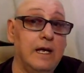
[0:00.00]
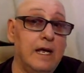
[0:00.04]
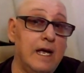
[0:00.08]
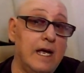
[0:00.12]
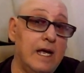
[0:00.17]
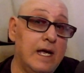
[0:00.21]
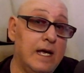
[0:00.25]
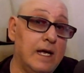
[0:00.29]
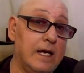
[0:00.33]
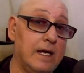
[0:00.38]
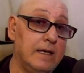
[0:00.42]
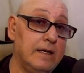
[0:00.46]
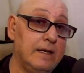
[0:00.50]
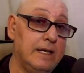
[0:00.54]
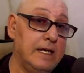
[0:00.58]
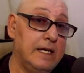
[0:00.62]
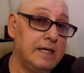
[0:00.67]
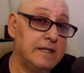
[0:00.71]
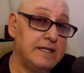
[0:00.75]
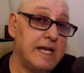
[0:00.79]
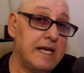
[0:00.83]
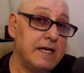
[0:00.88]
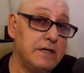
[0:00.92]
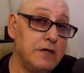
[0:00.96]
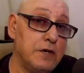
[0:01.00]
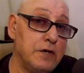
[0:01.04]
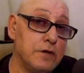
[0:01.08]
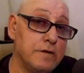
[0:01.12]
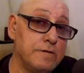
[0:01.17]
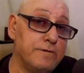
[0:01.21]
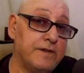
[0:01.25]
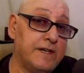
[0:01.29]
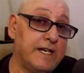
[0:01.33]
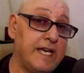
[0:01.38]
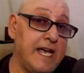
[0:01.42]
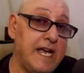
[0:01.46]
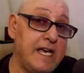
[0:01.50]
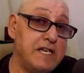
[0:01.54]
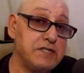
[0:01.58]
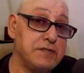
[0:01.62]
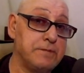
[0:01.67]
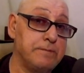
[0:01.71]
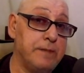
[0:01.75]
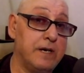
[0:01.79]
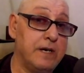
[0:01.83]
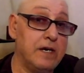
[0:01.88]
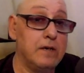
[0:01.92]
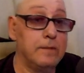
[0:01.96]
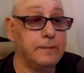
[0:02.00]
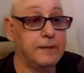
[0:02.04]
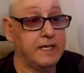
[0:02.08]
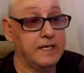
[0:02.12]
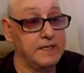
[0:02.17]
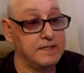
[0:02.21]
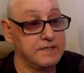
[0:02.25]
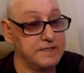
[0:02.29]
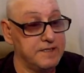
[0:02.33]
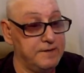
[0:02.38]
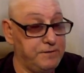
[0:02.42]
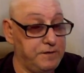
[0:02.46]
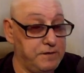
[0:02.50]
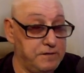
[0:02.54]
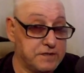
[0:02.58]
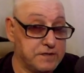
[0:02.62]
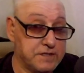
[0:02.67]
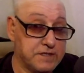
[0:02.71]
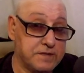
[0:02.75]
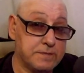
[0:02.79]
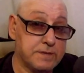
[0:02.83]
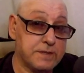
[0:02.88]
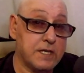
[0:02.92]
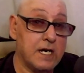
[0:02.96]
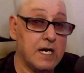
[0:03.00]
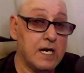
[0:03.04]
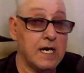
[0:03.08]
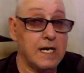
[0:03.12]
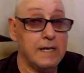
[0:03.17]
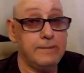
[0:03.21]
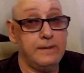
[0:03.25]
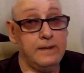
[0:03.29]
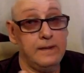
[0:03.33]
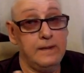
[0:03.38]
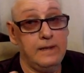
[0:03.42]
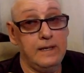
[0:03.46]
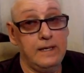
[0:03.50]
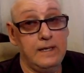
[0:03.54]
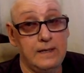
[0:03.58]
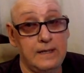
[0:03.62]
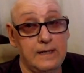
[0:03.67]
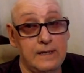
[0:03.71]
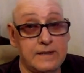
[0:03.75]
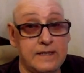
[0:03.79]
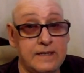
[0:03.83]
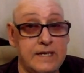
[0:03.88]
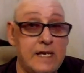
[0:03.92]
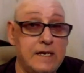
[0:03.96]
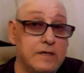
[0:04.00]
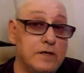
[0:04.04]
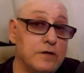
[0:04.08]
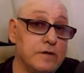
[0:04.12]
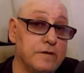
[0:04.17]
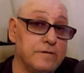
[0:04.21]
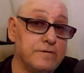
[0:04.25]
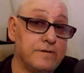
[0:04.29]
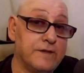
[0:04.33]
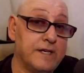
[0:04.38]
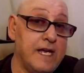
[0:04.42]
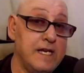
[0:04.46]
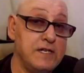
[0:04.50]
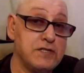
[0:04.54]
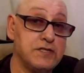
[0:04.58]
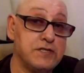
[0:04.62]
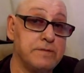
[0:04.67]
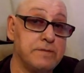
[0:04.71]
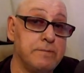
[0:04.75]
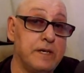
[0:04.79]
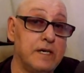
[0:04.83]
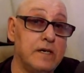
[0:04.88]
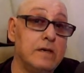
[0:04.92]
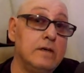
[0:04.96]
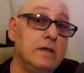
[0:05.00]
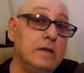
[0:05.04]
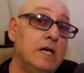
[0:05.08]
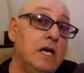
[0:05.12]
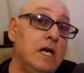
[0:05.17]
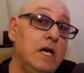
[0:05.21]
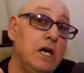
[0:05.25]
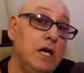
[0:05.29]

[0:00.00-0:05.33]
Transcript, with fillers: and hit that notification bell because if you subscribe and hit that notification bell,